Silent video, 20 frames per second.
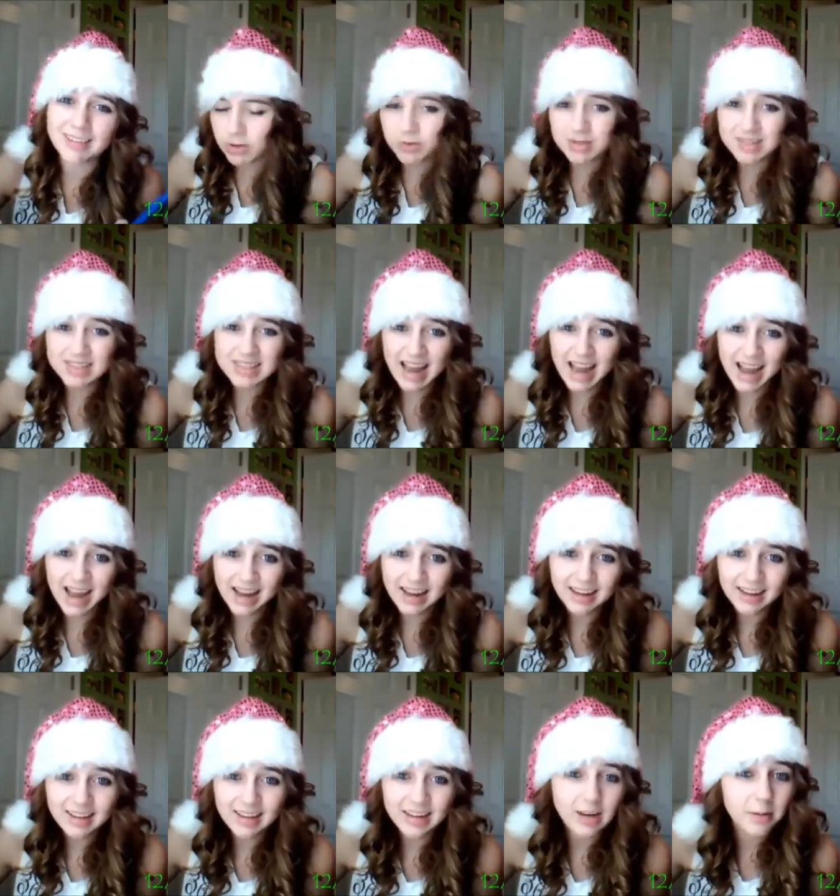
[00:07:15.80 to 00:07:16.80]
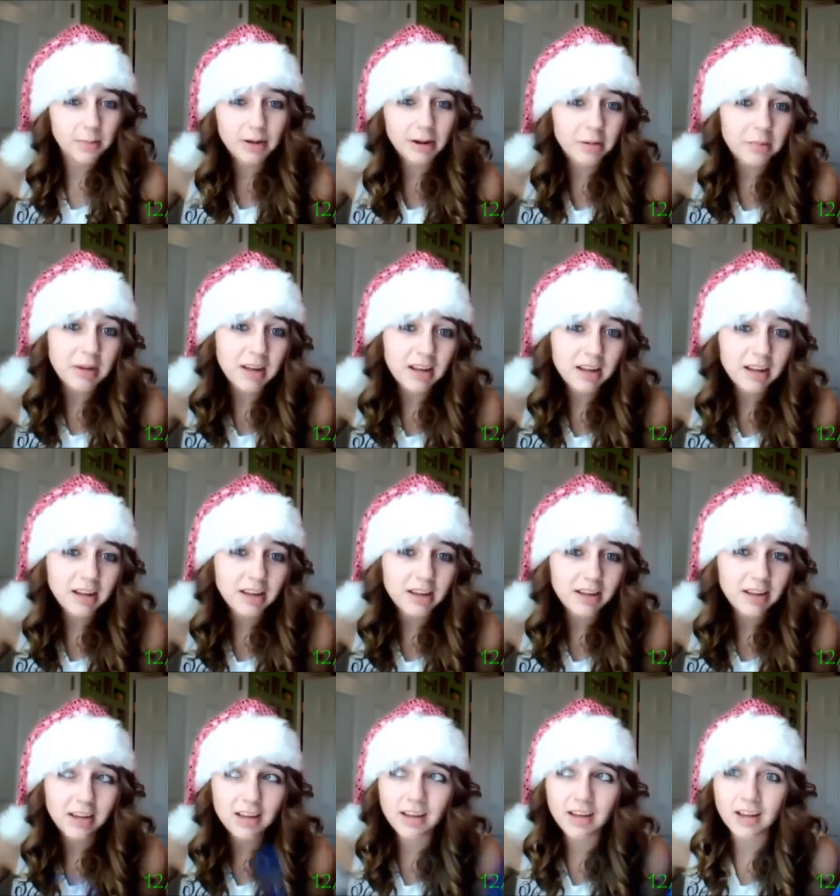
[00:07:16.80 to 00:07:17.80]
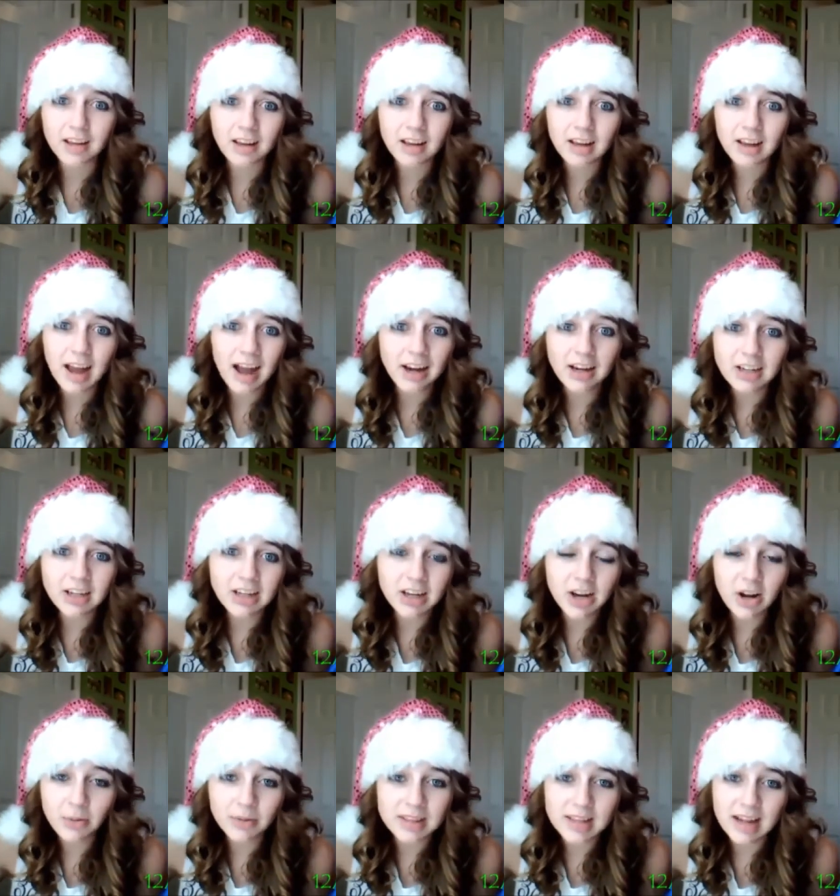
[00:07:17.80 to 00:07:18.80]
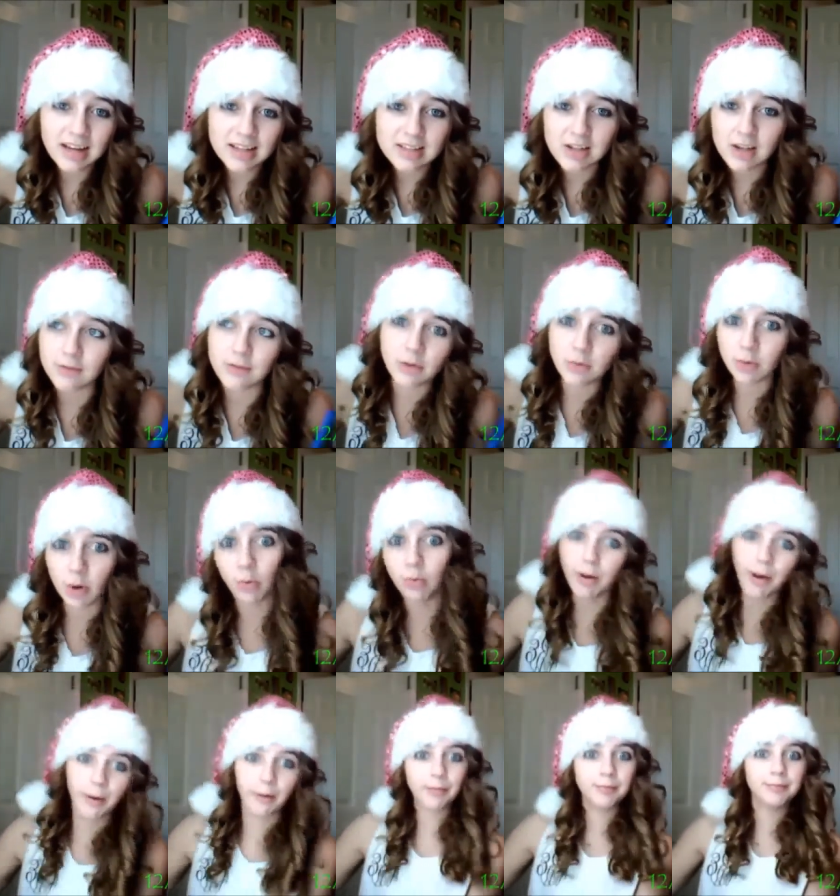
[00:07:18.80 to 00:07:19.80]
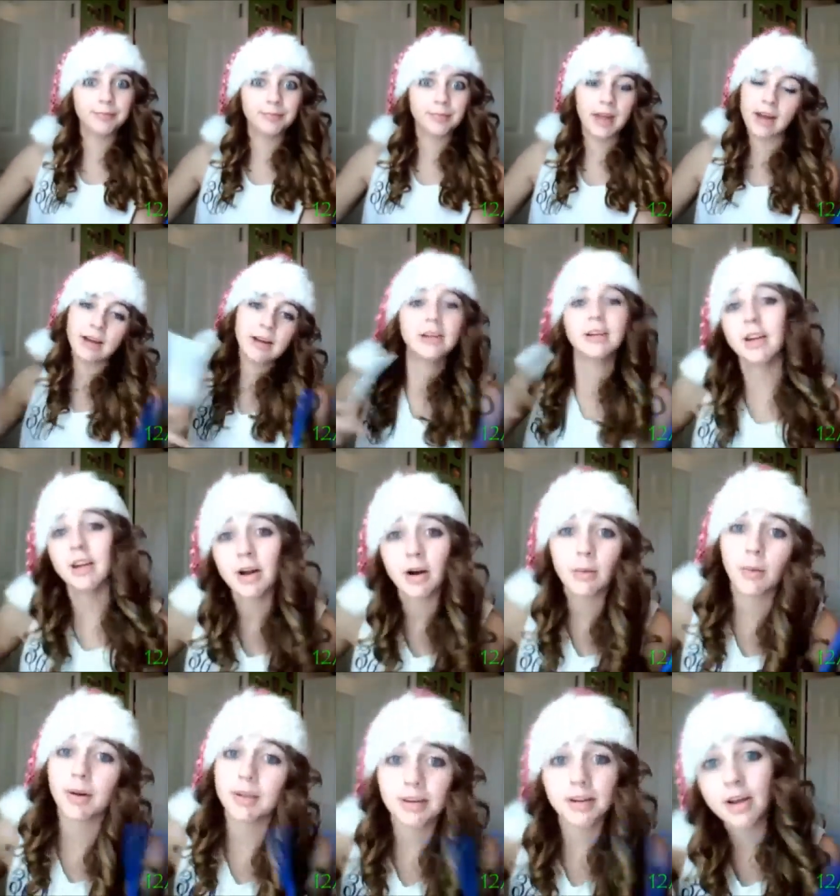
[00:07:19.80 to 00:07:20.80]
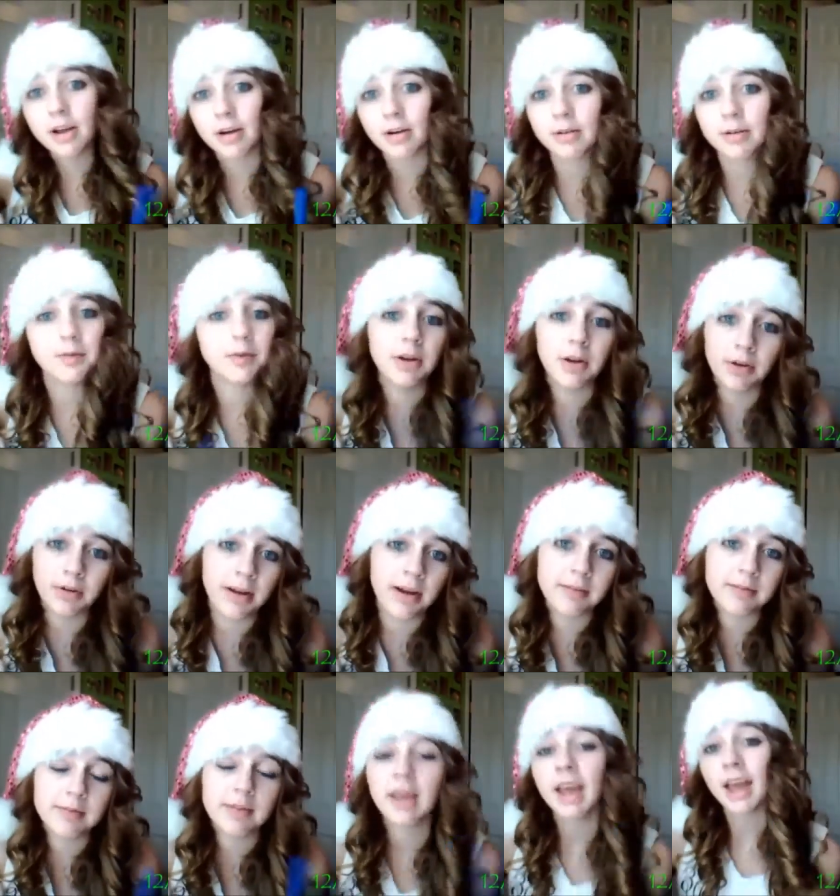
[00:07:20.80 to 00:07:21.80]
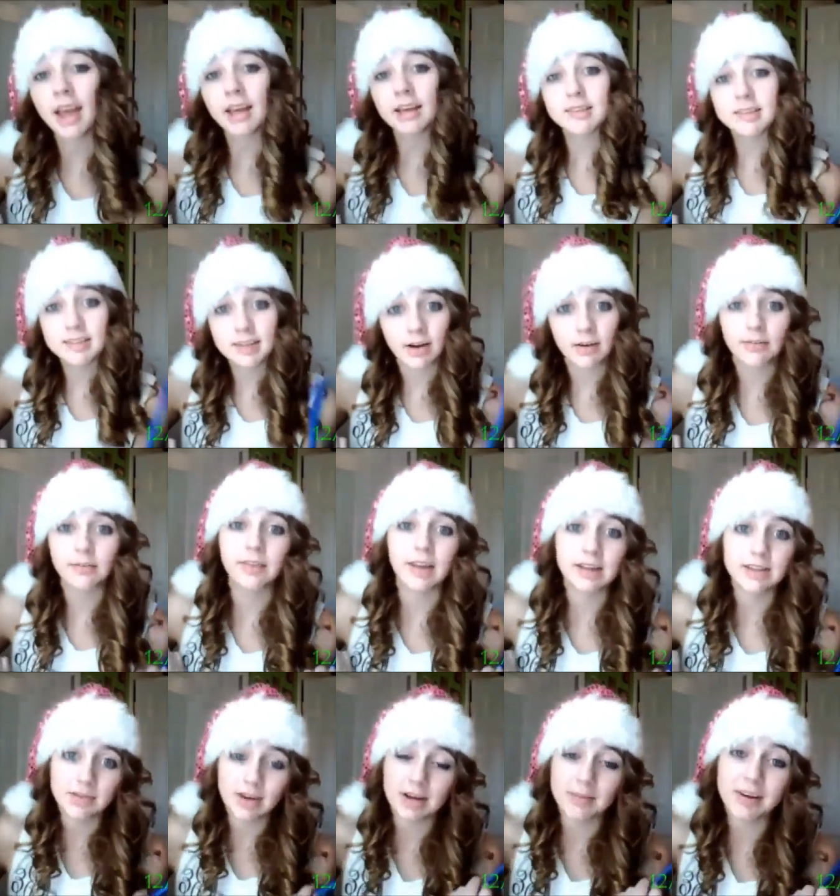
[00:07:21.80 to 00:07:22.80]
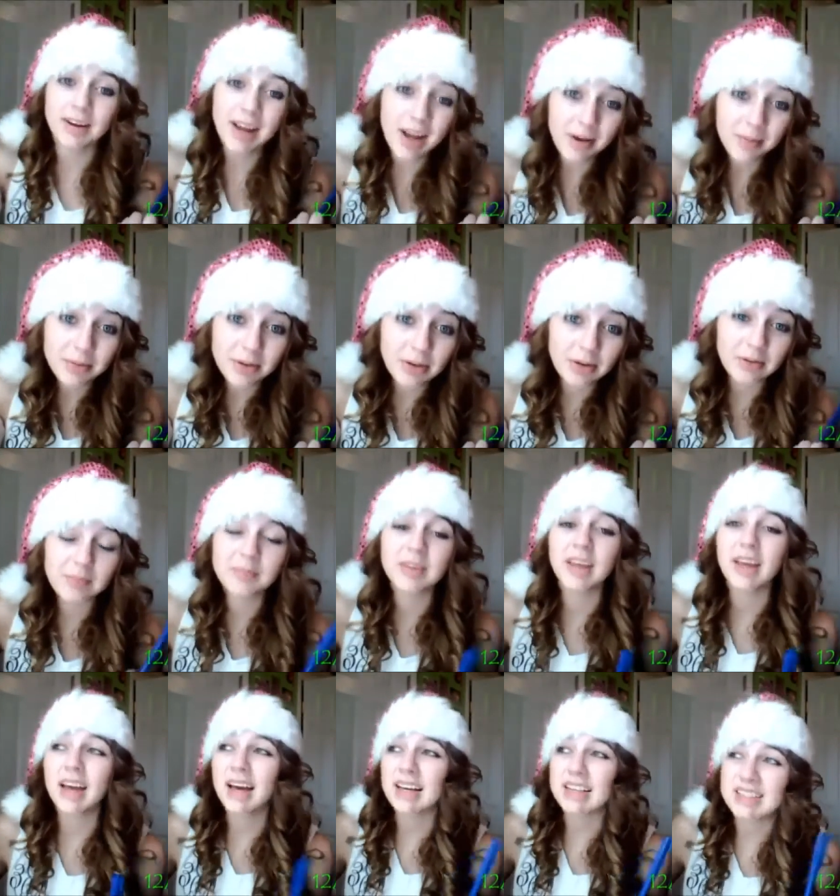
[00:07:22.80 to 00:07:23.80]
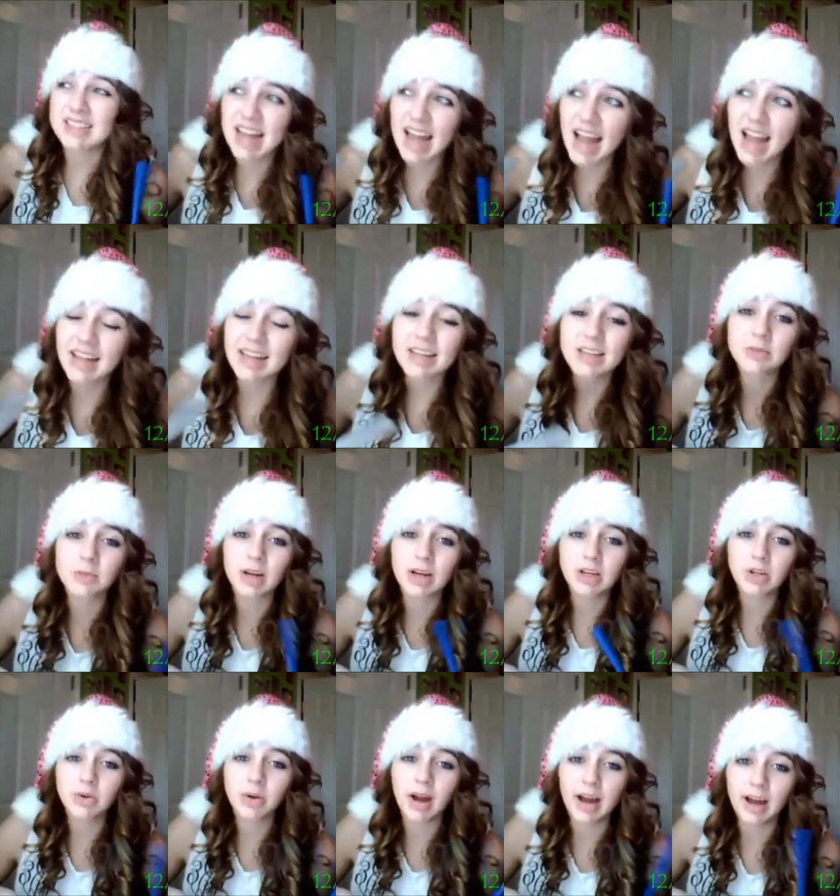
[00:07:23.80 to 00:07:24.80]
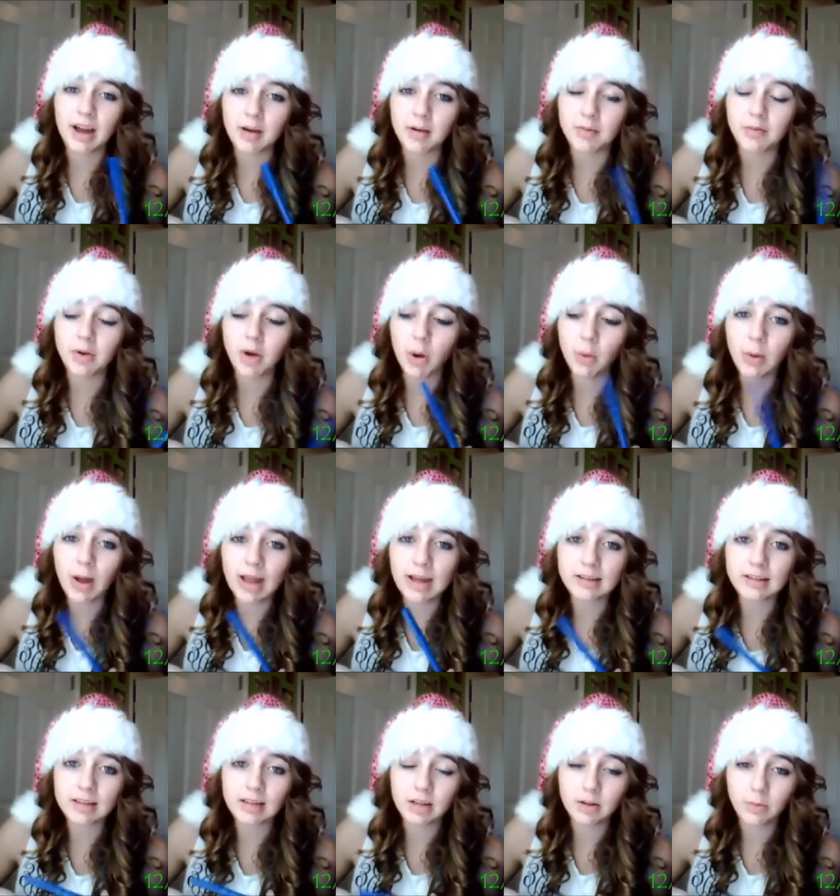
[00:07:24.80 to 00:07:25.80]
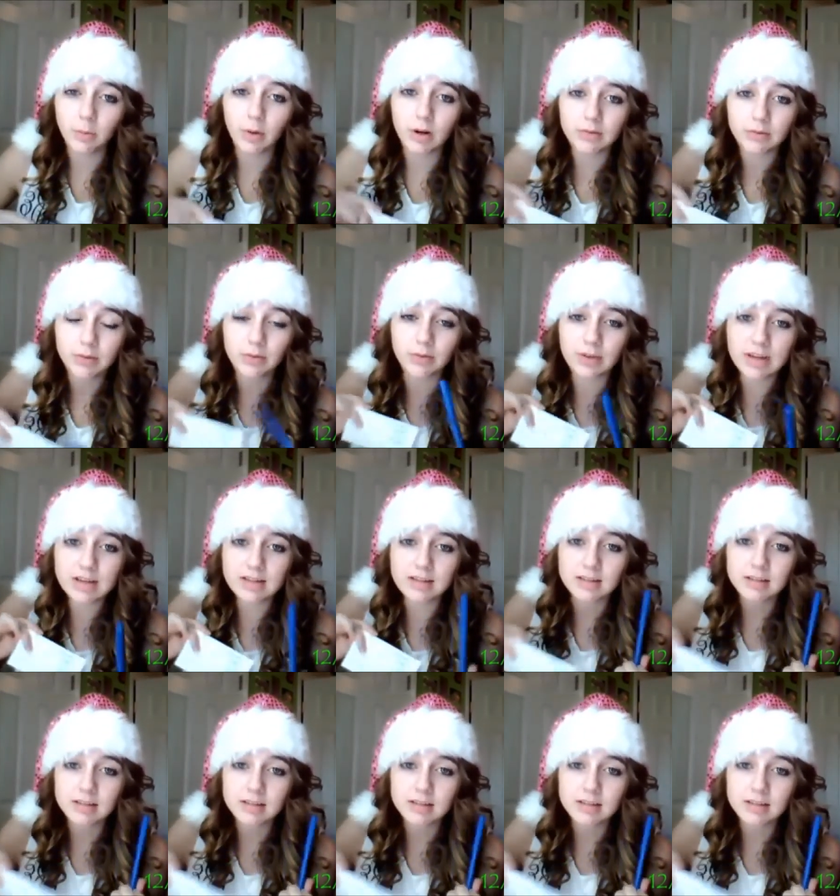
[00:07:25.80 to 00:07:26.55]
A stag in a pyramid? How are you going to know what that is if you don't know? How are you going to know what to do if you don't know? So, that's why I'm here to help you. A stag is when you have no weight in one of your feet,